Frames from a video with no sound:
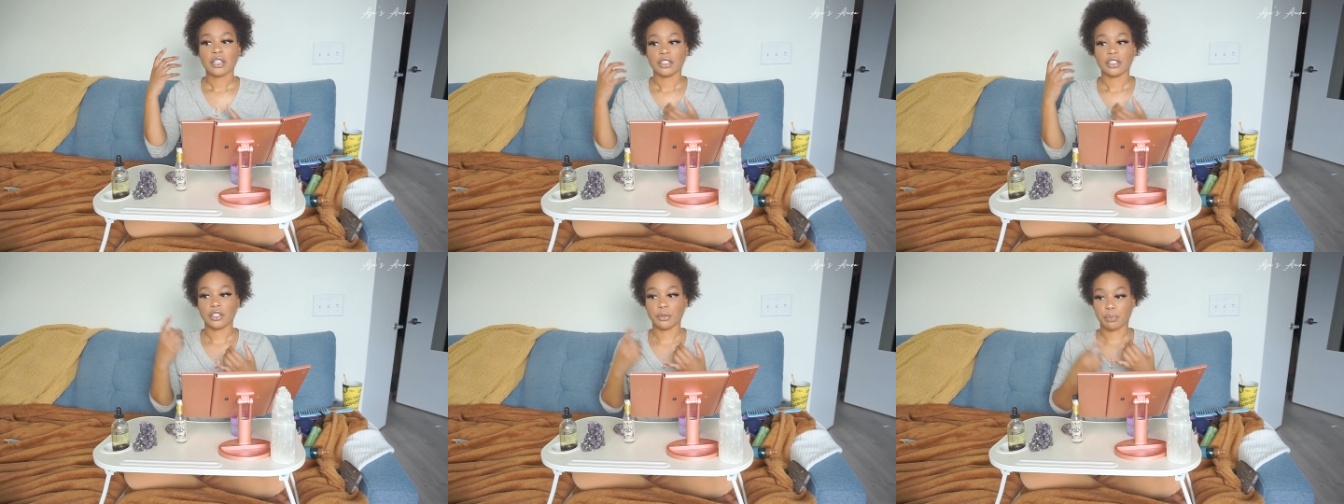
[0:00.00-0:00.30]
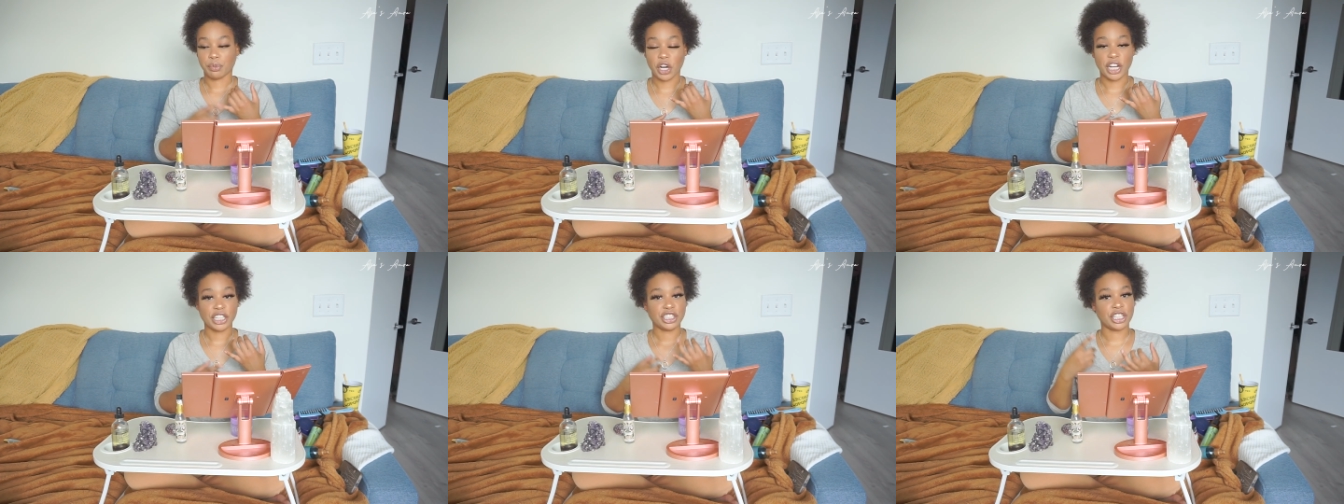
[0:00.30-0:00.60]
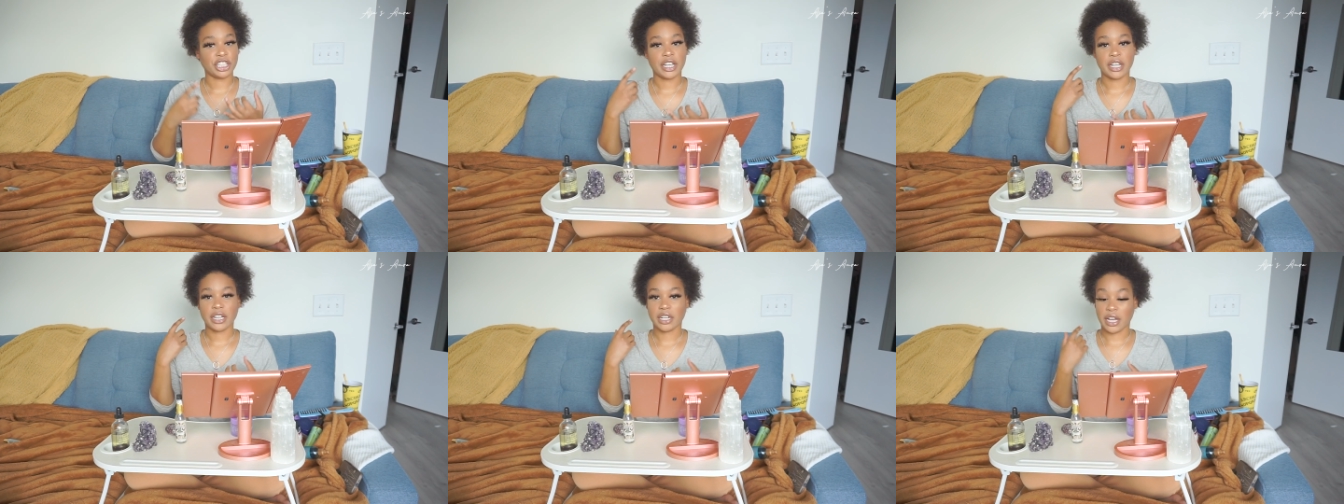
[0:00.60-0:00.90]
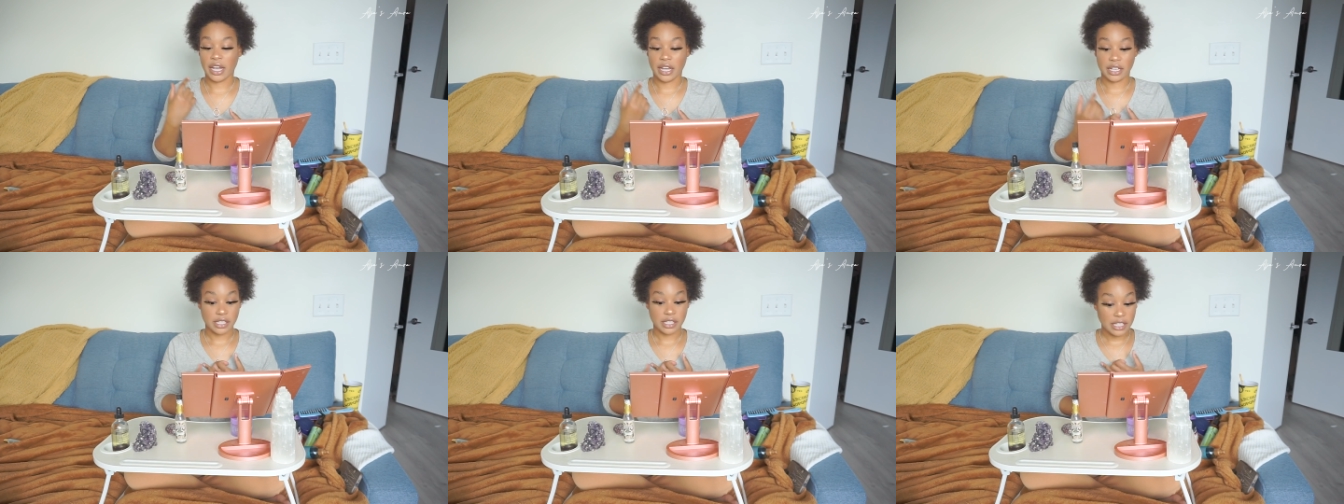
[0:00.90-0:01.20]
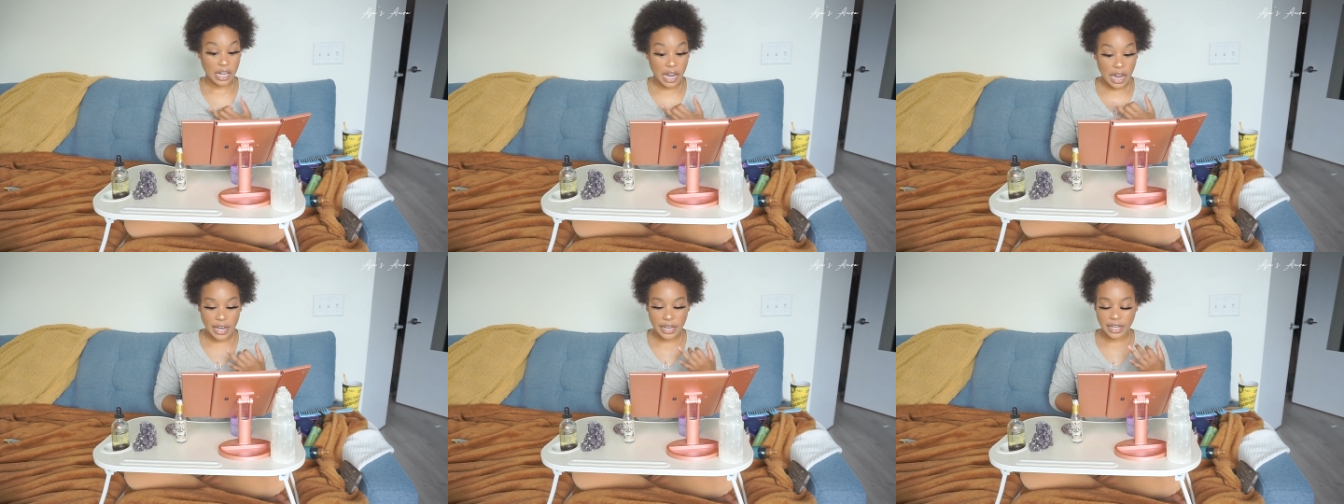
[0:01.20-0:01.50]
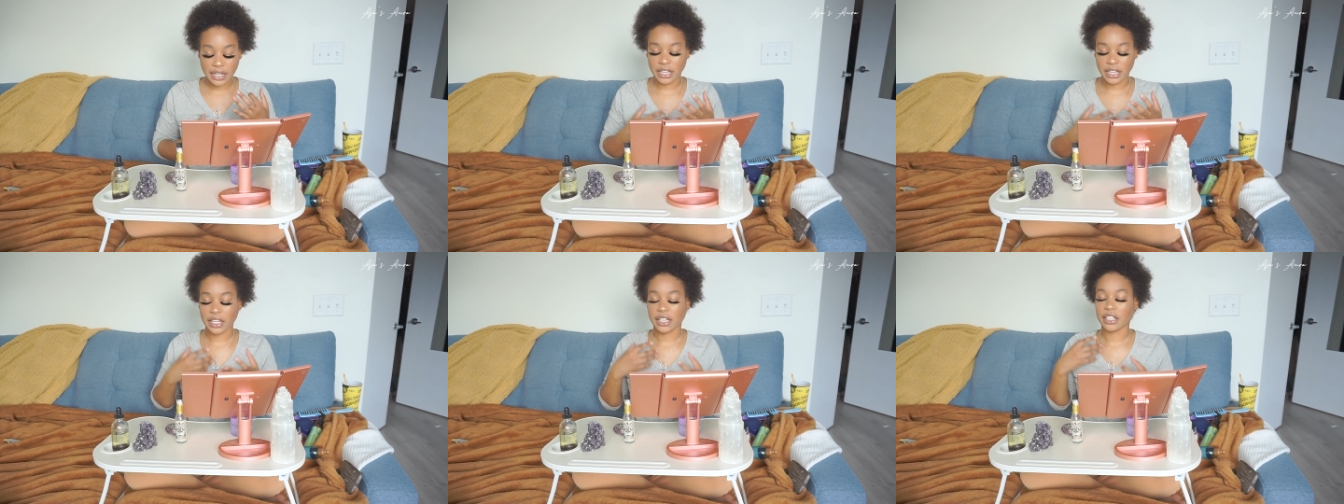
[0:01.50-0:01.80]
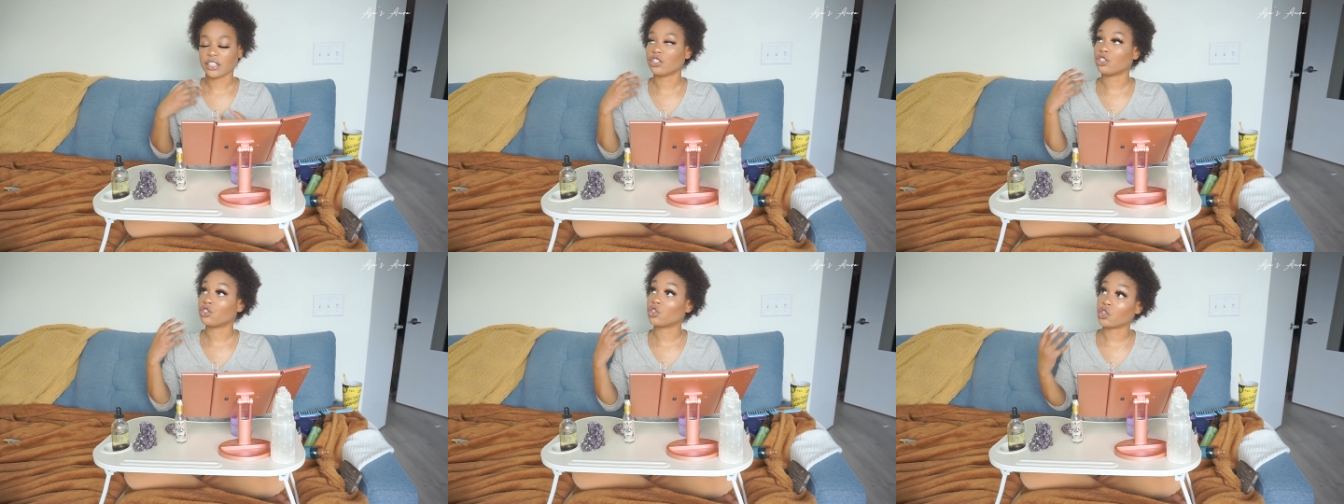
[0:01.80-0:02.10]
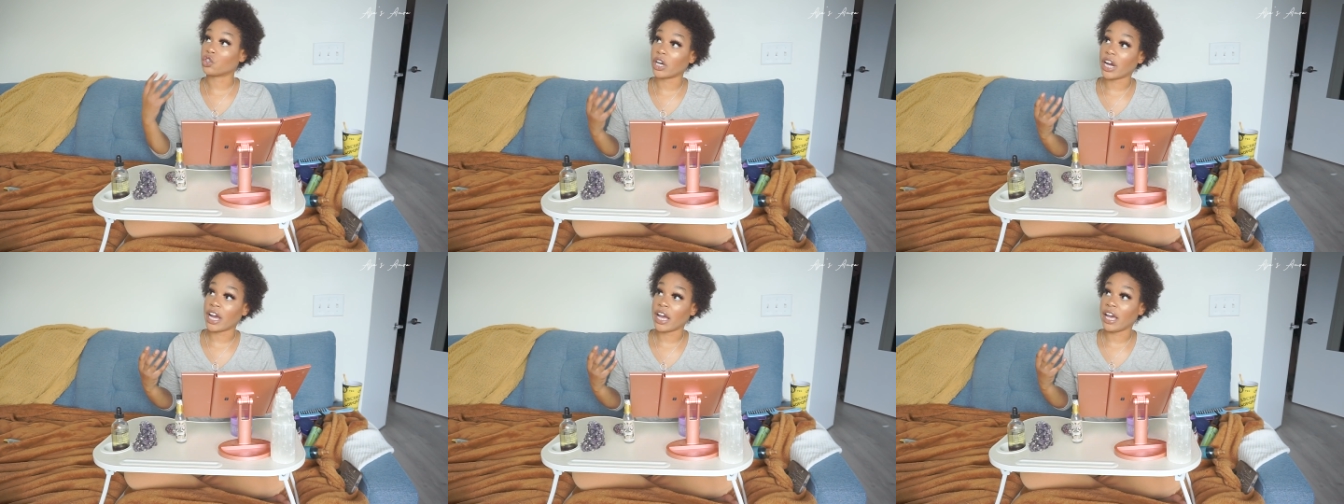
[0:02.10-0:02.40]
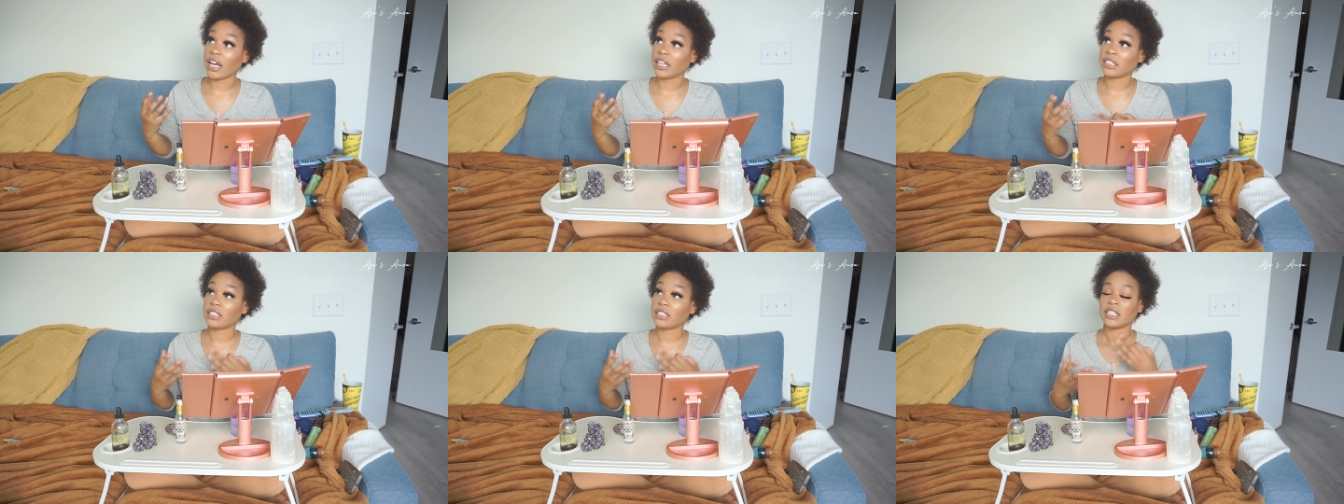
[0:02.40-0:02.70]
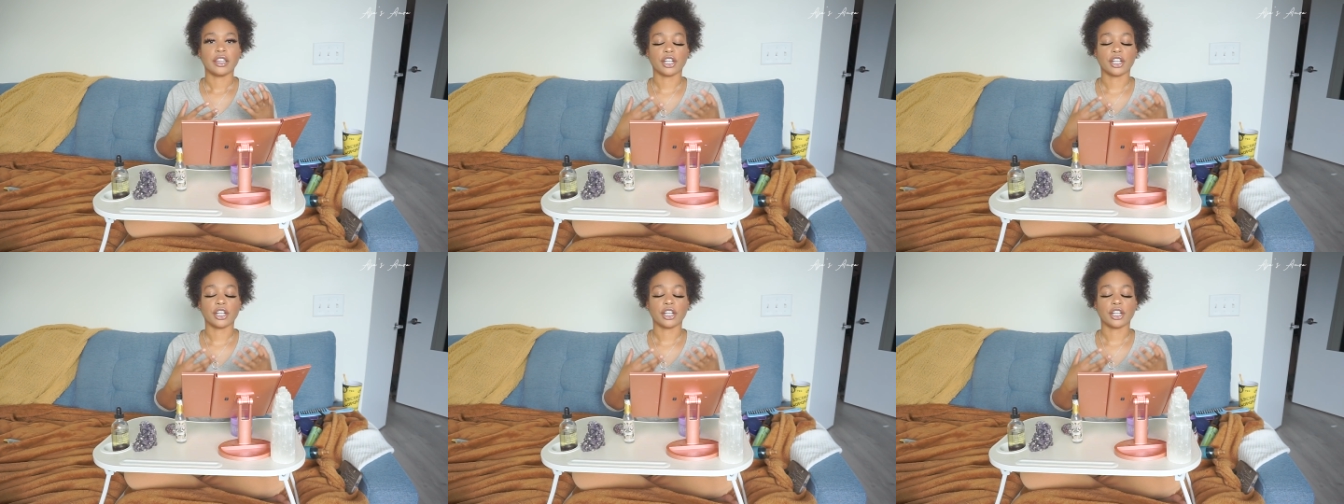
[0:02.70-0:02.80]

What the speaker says: depression, anxiety, stress.